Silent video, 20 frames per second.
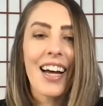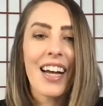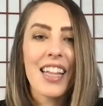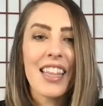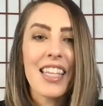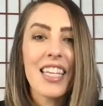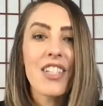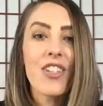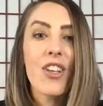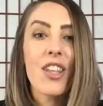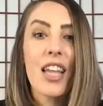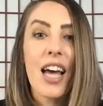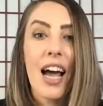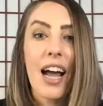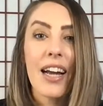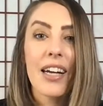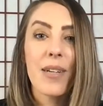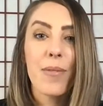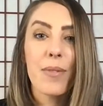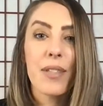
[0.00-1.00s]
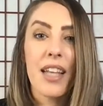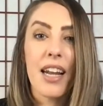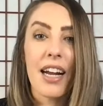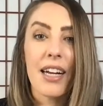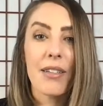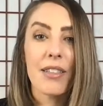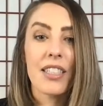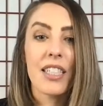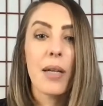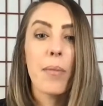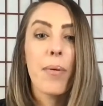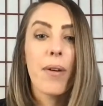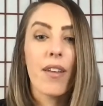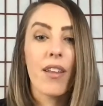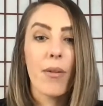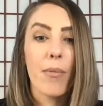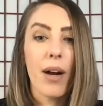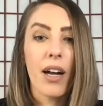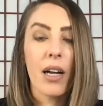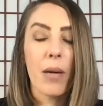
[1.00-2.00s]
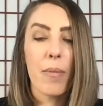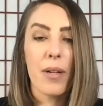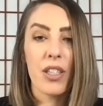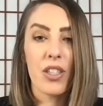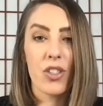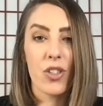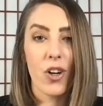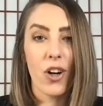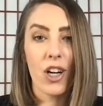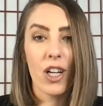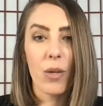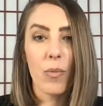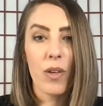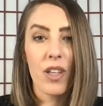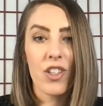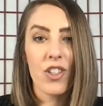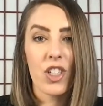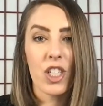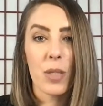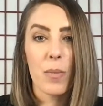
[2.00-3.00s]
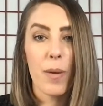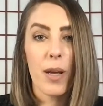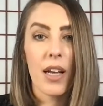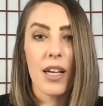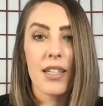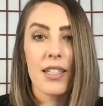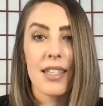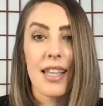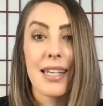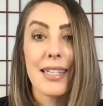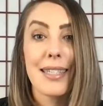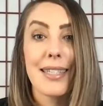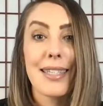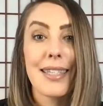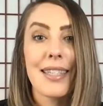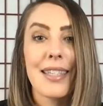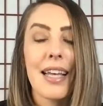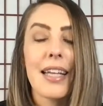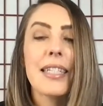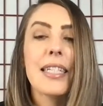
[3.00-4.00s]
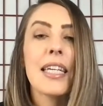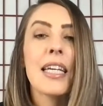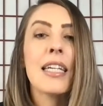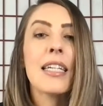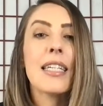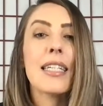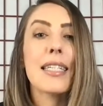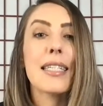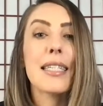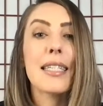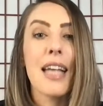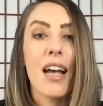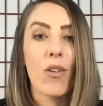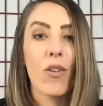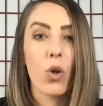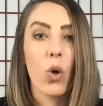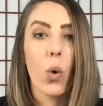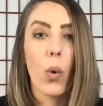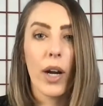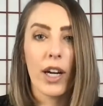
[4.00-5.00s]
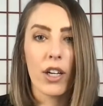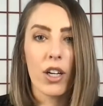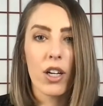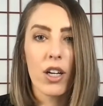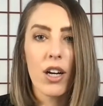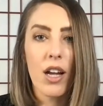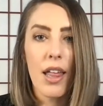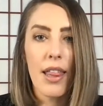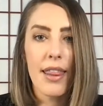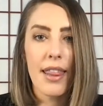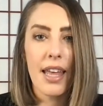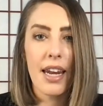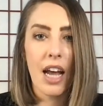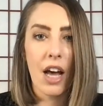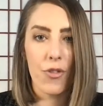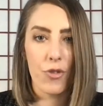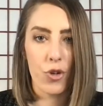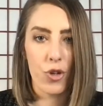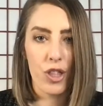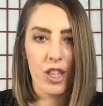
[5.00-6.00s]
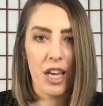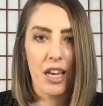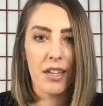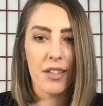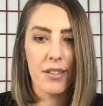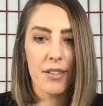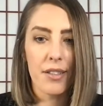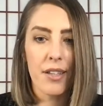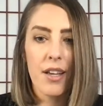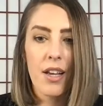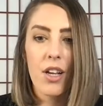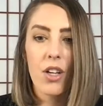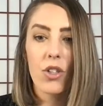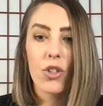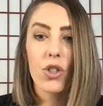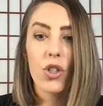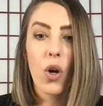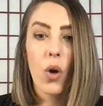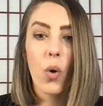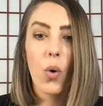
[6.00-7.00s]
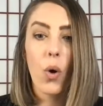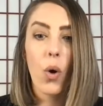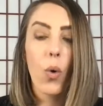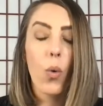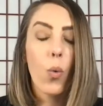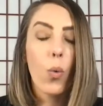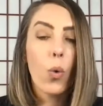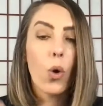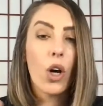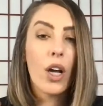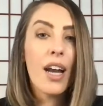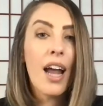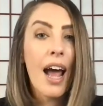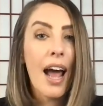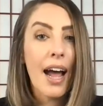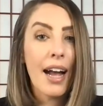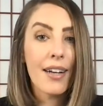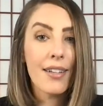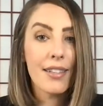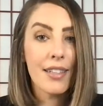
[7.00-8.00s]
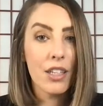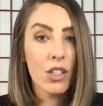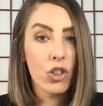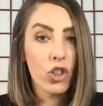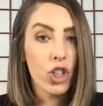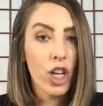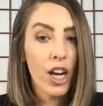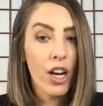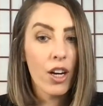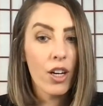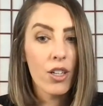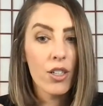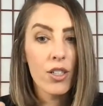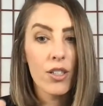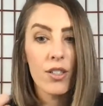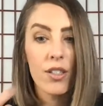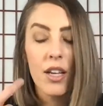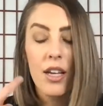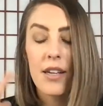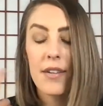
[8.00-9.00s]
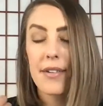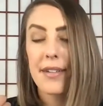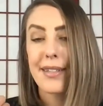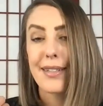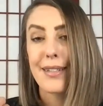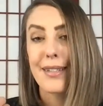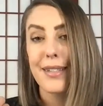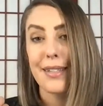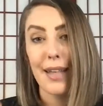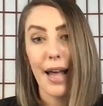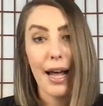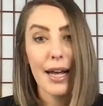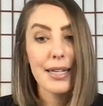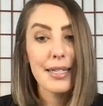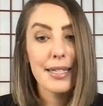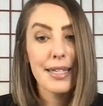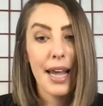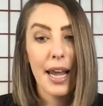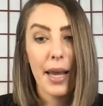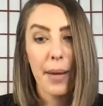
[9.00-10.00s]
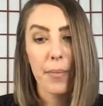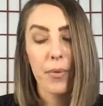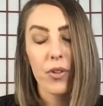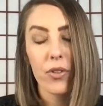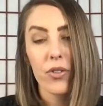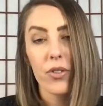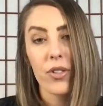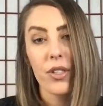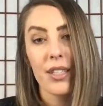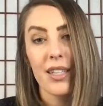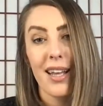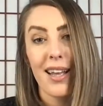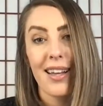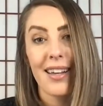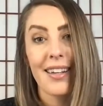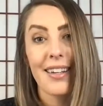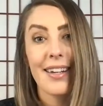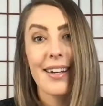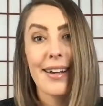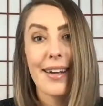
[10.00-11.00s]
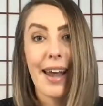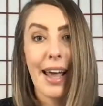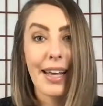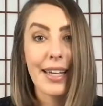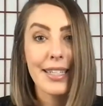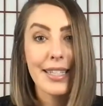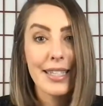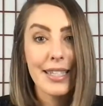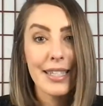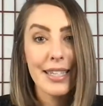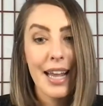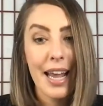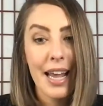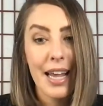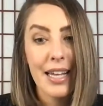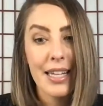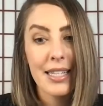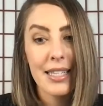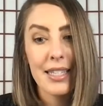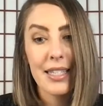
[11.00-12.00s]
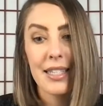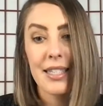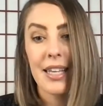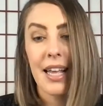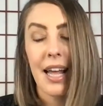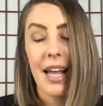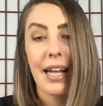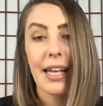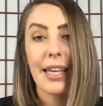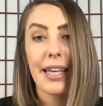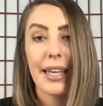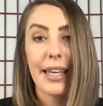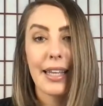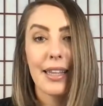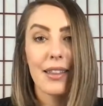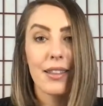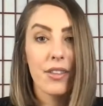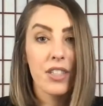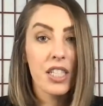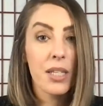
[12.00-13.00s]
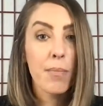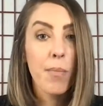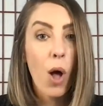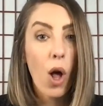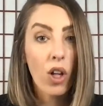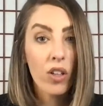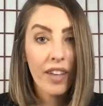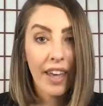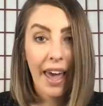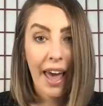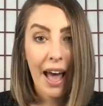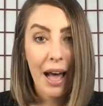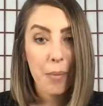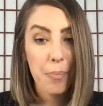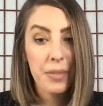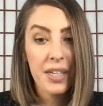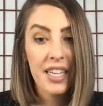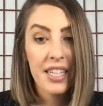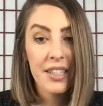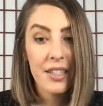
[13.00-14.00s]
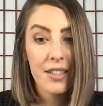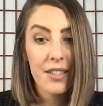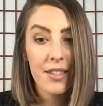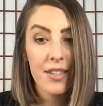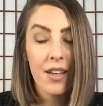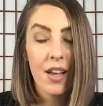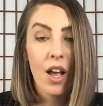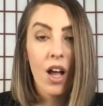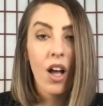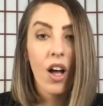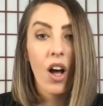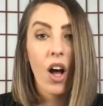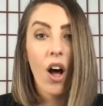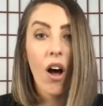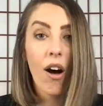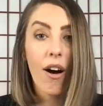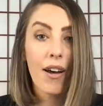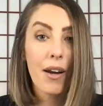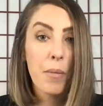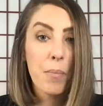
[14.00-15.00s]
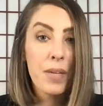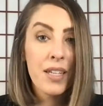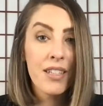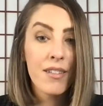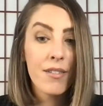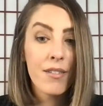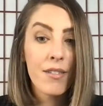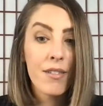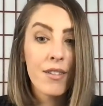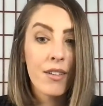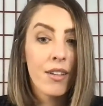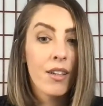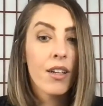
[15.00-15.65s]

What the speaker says: These are the items that I typically recommend starting with, just because they tend to sell quicker than other things. So wood accent chairs, side tables, nightstands, small cabinets, ottomans,